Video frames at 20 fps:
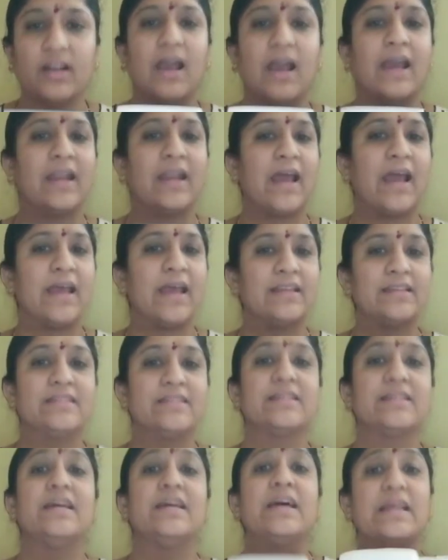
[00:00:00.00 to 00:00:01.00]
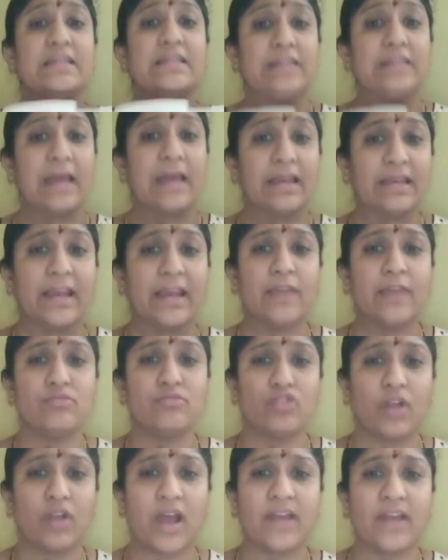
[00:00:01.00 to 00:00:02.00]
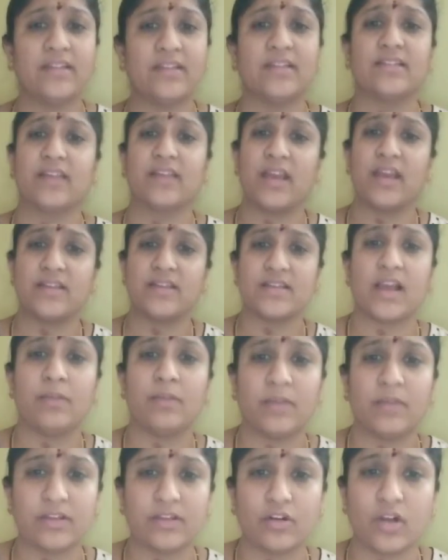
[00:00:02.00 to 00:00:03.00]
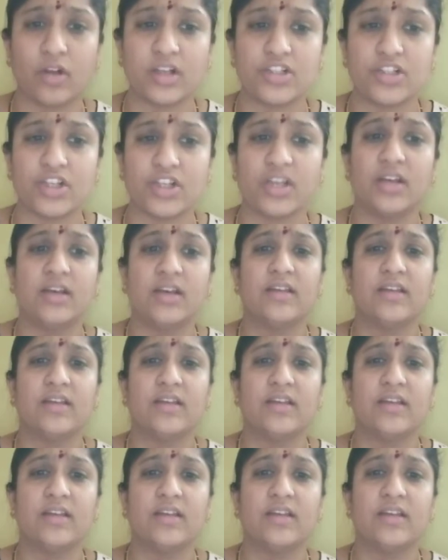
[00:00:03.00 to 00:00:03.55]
and hence then came to light this Agile methodology.